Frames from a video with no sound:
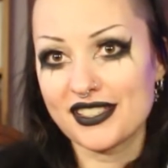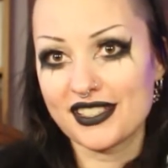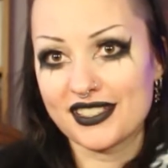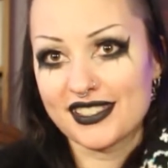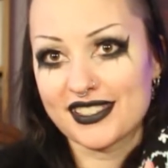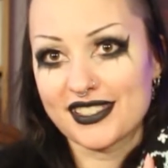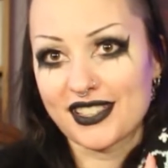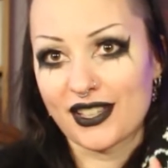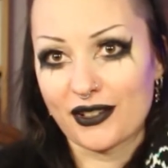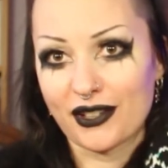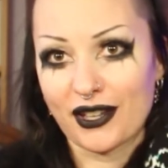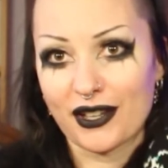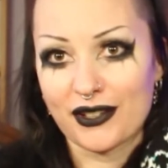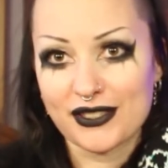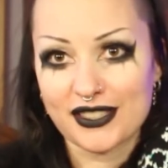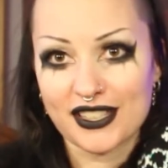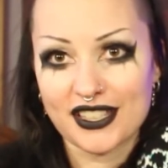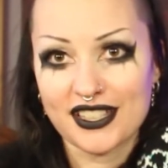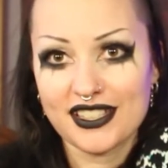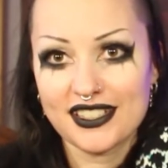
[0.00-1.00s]
It's so
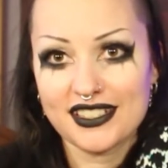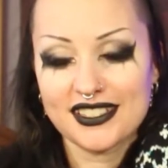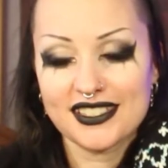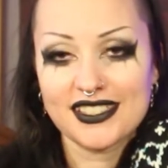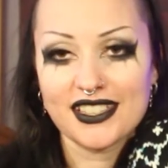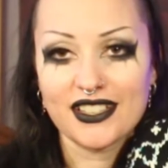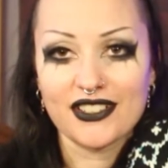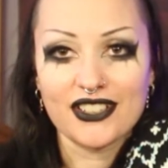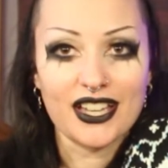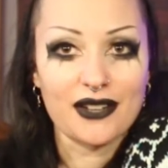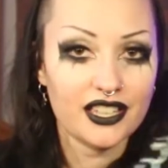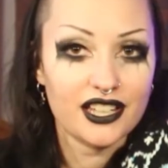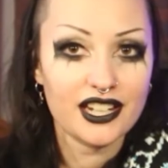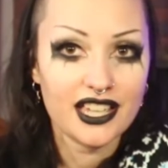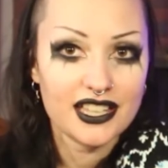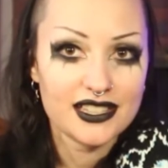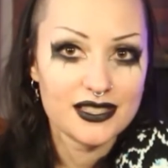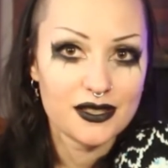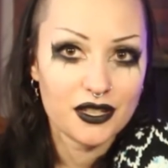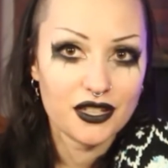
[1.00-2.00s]
cozy. So yeah, I'm gonna
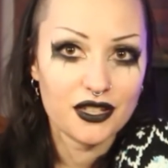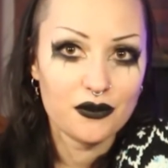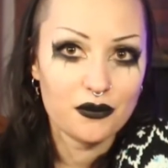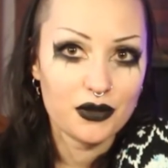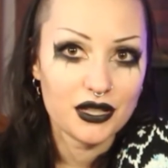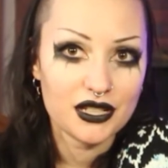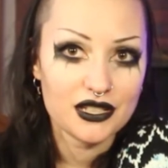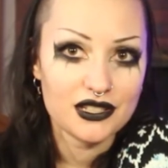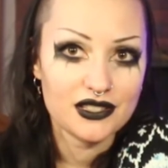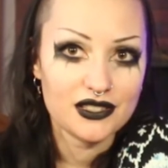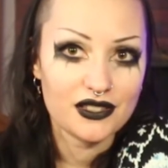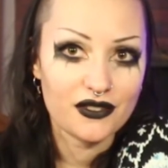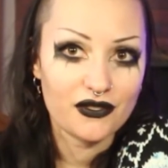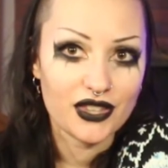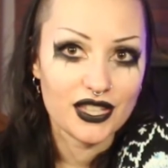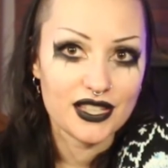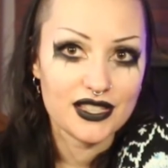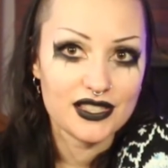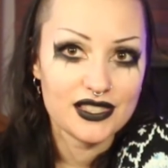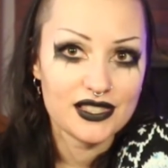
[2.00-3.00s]
get some good pictures of
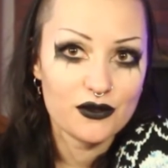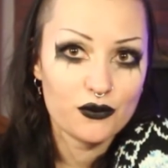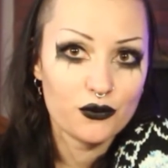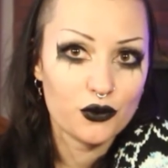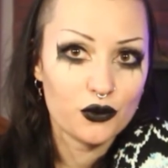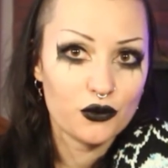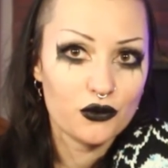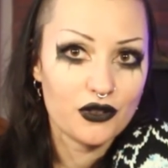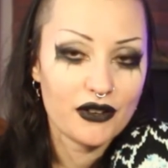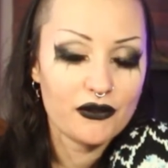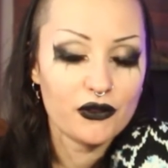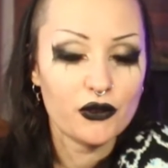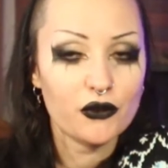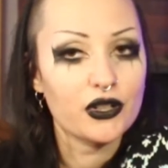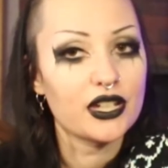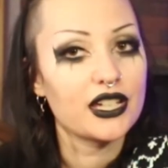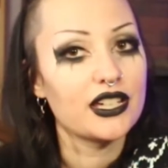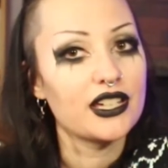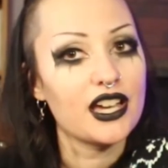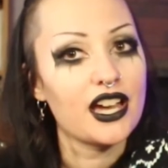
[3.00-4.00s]
this for
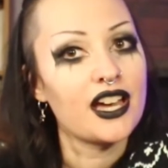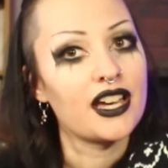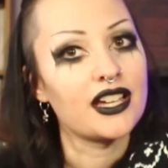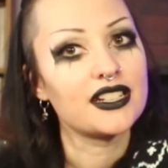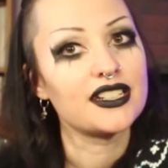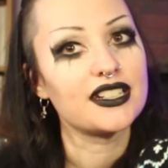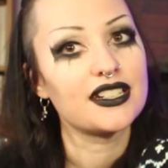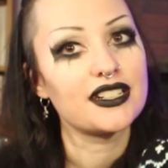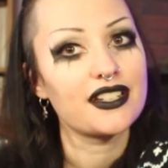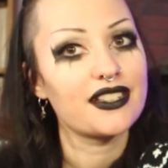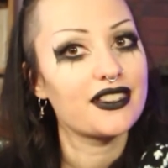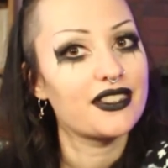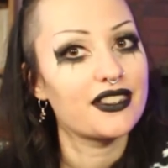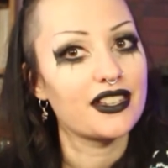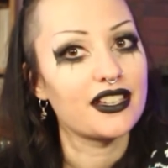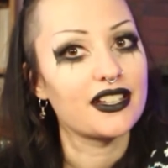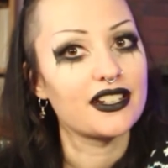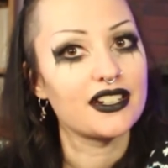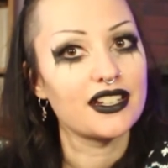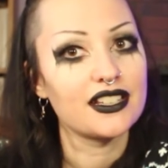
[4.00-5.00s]
Ravelry, and
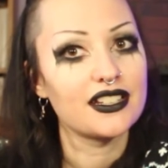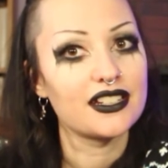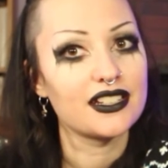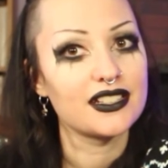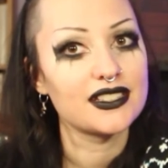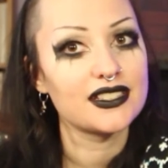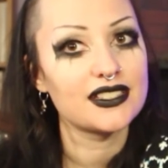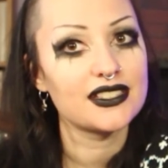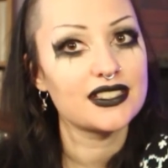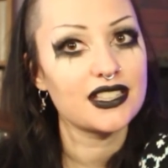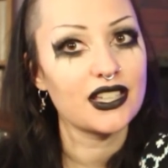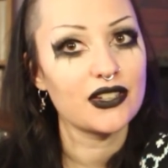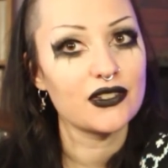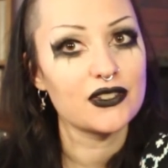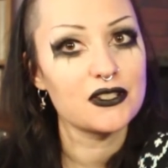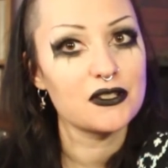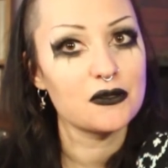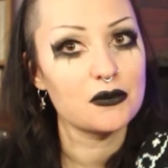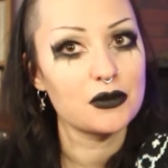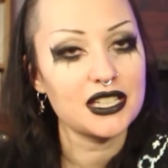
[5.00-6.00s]
then it is
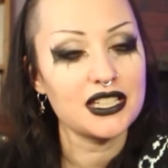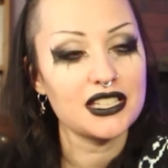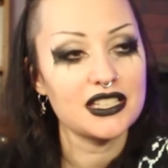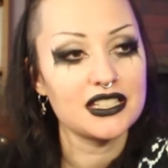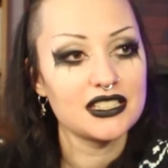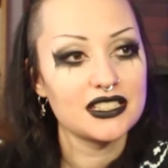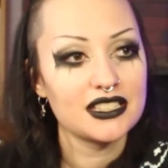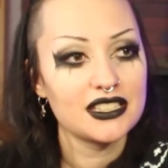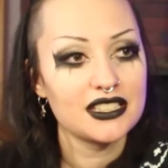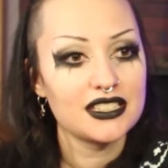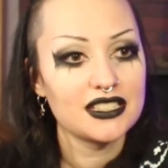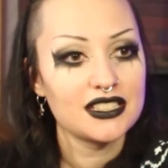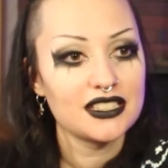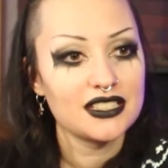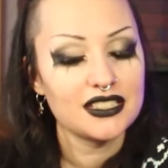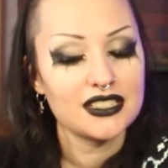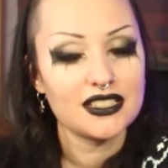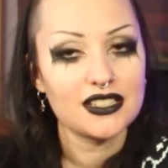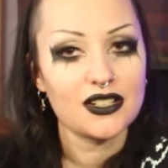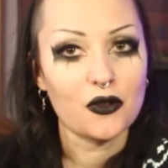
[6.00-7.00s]
going to be
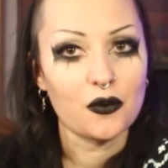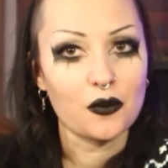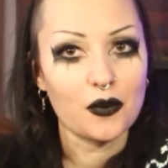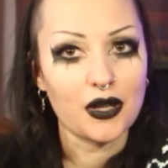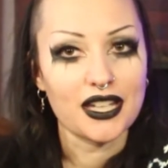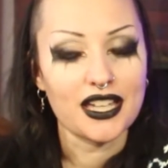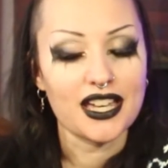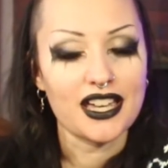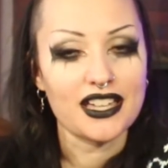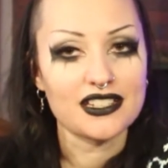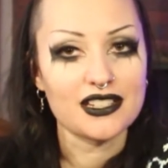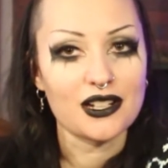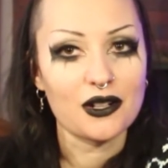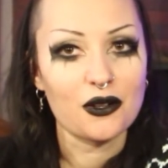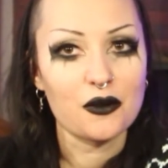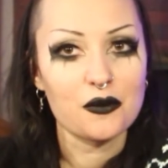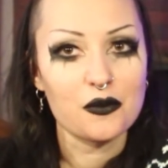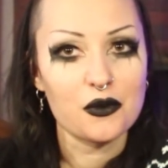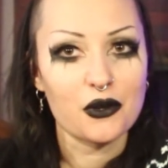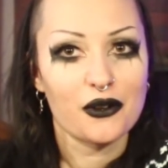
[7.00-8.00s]
on my head a
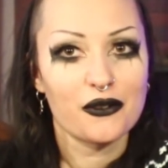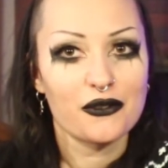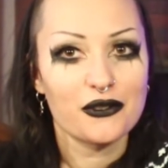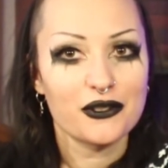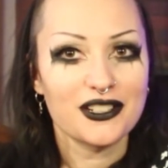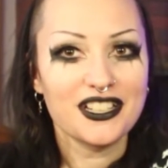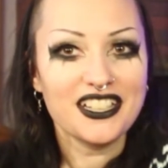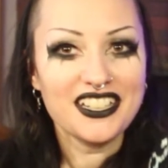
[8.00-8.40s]
lot more often.